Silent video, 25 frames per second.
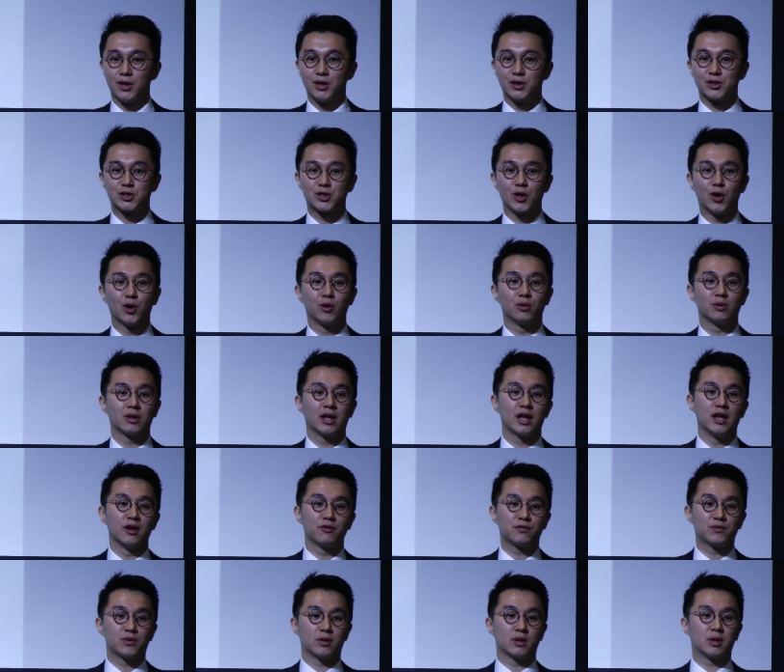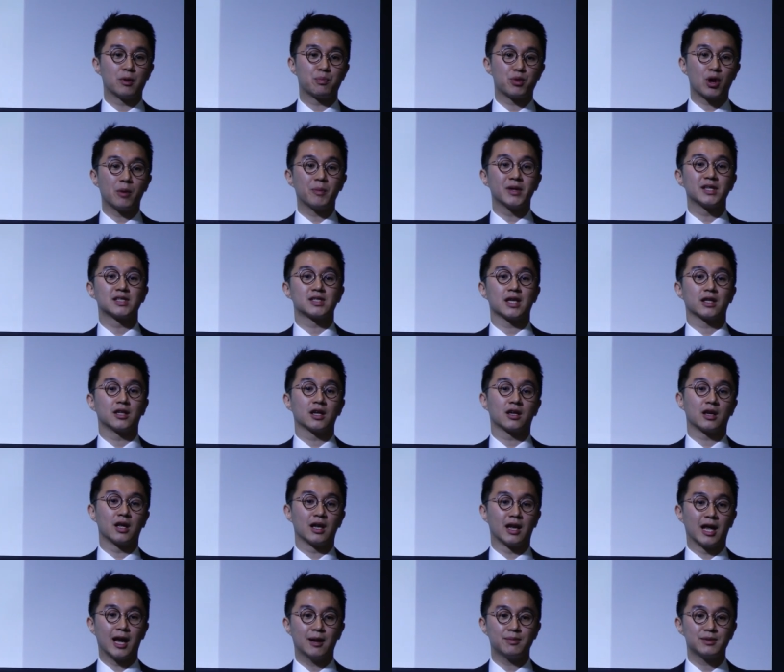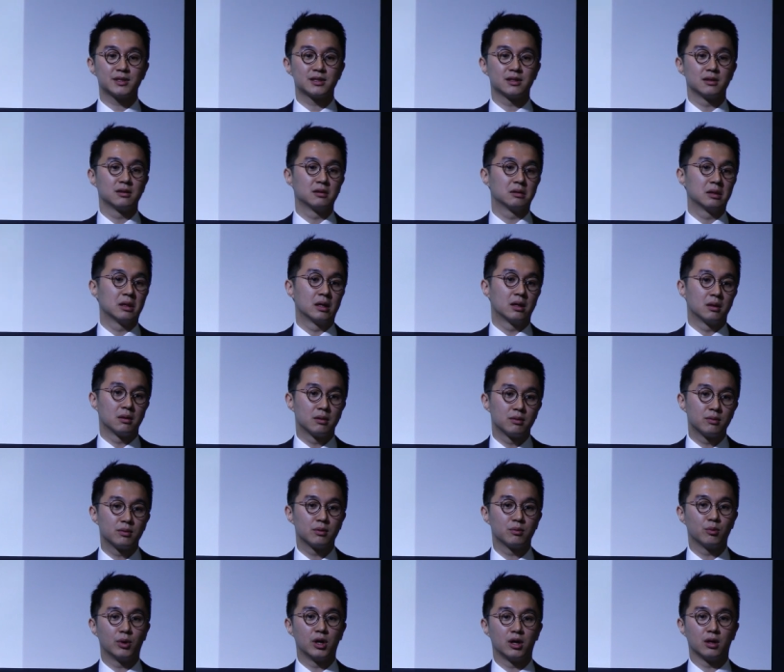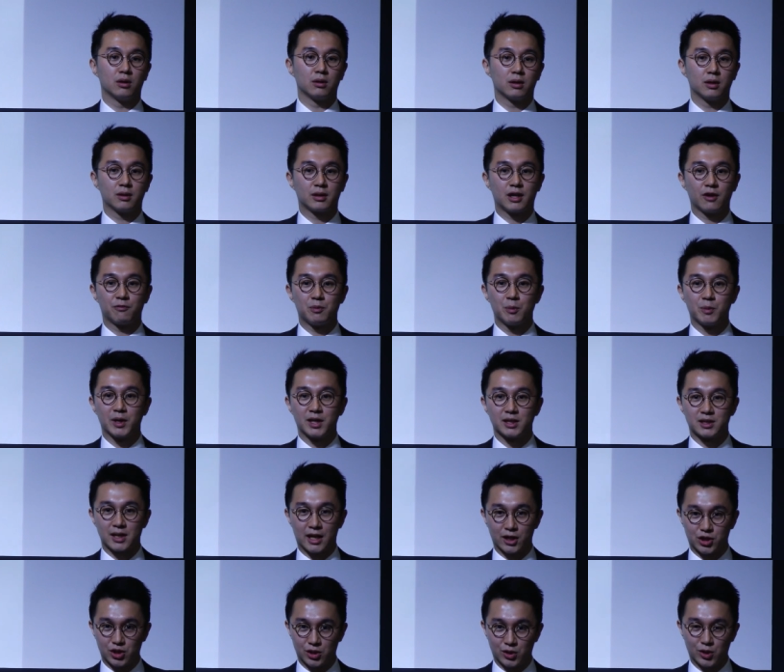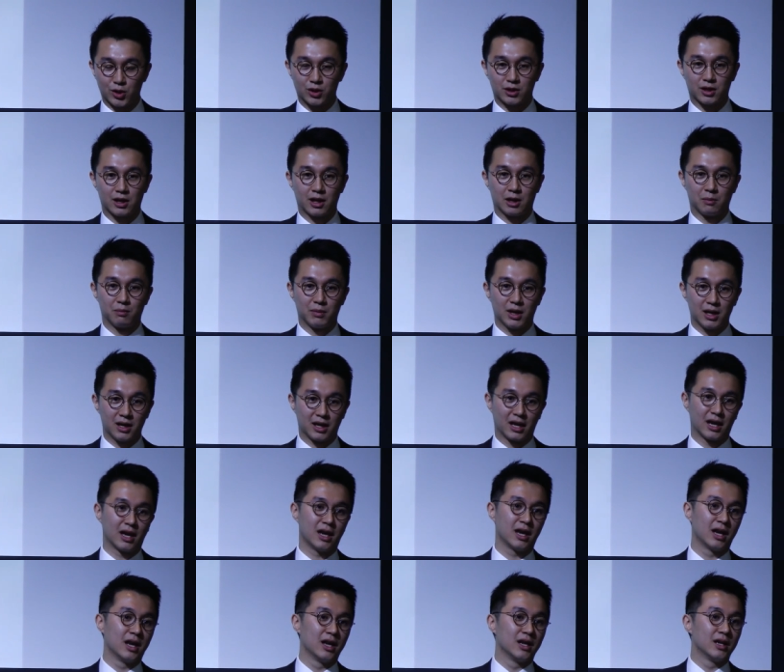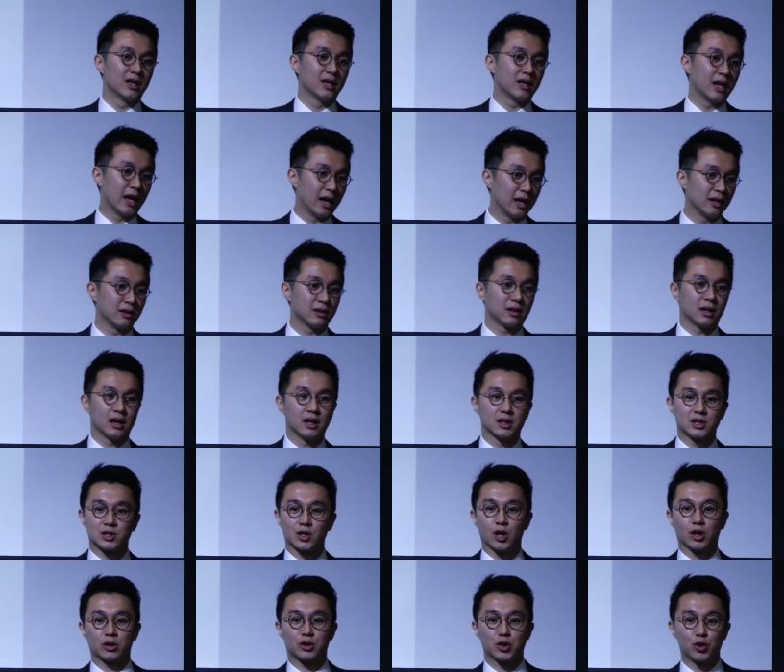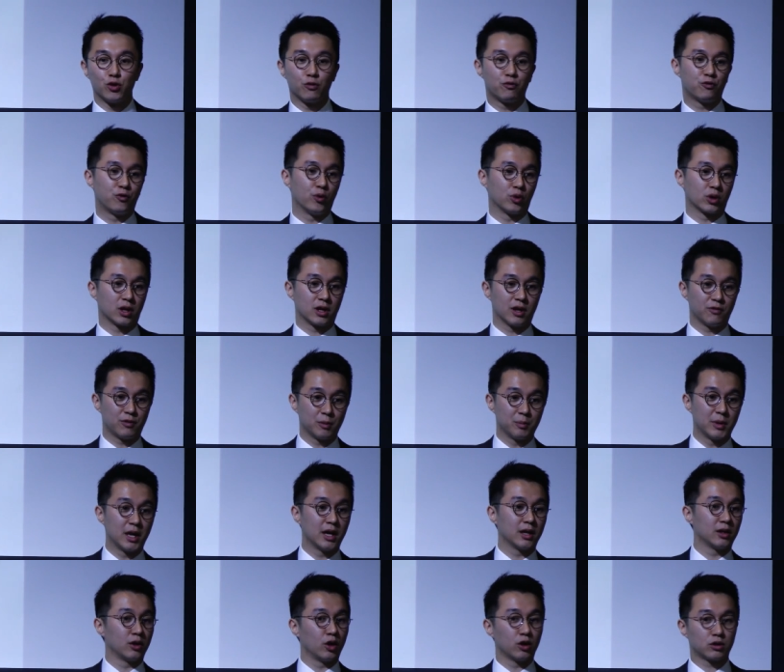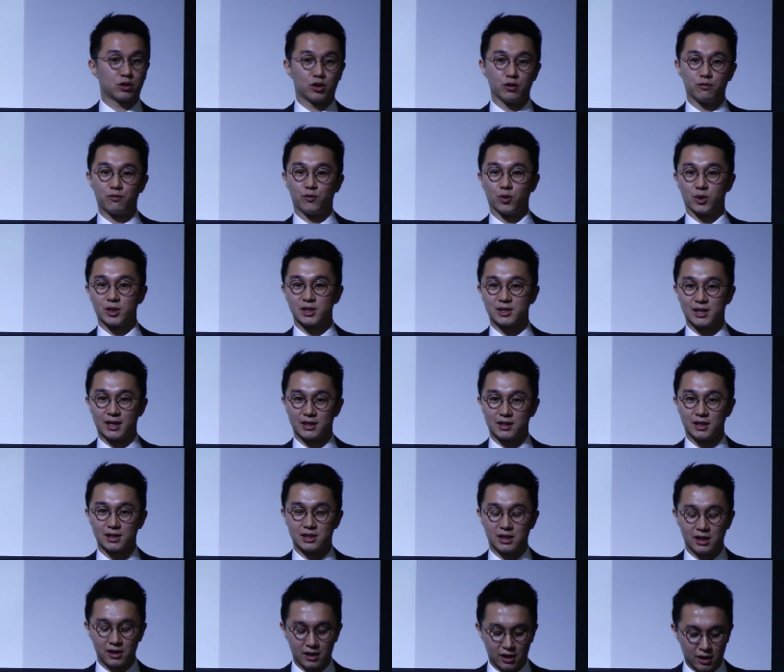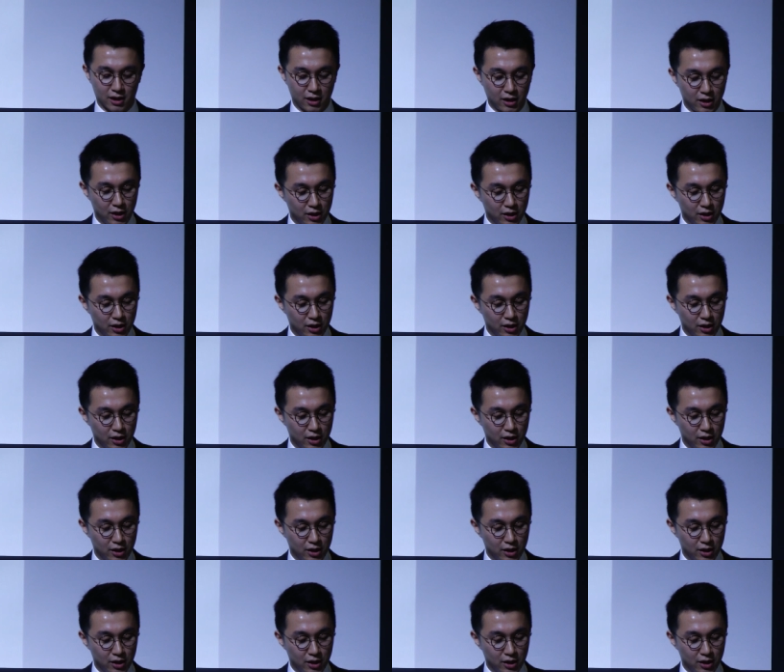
So if the property sector collapses, well, government is actually not getting money, and it's not good for the government, not good for the sectors either.